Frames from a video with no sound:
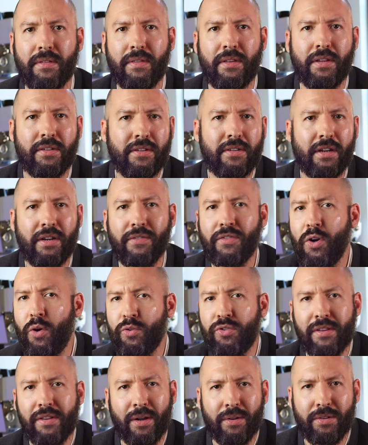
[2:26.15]
This kind of
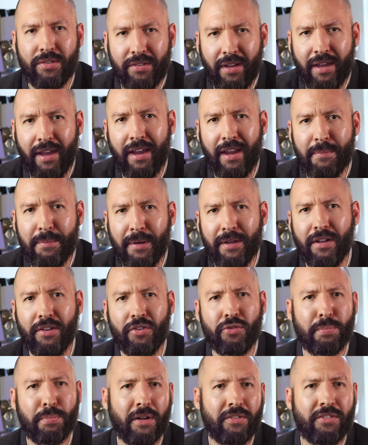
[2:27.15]
goes without saying, but
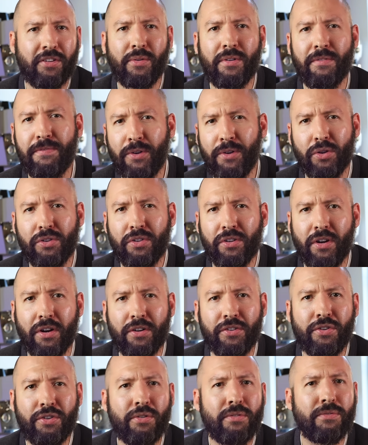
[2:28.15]
espresso and filter are
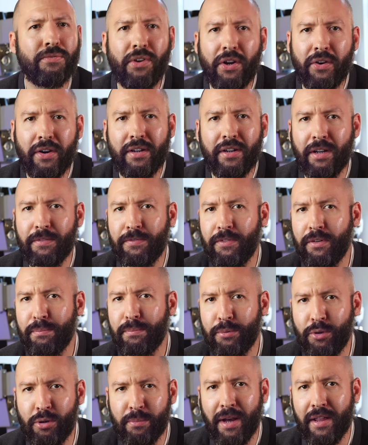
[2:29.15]
two very different
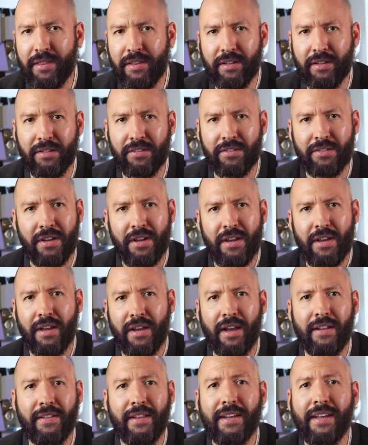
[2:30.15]
brew methods,
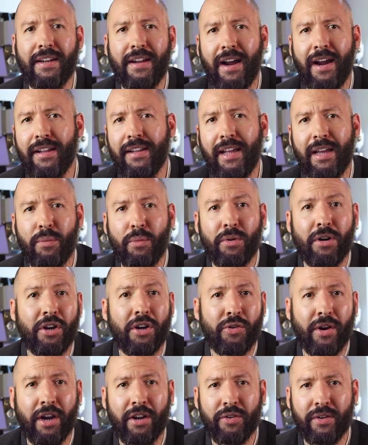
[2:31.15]
and they can highlight where a
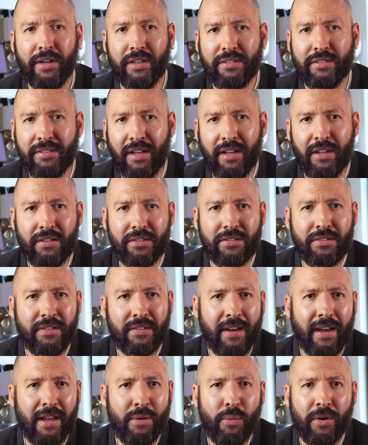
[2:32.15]
grinder excels
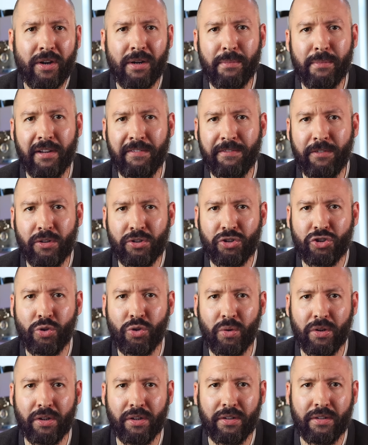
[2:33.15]
and where it may fall
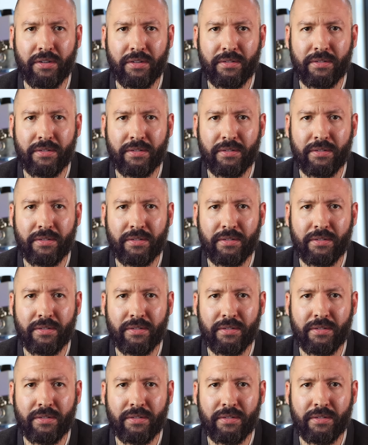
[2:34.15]
short.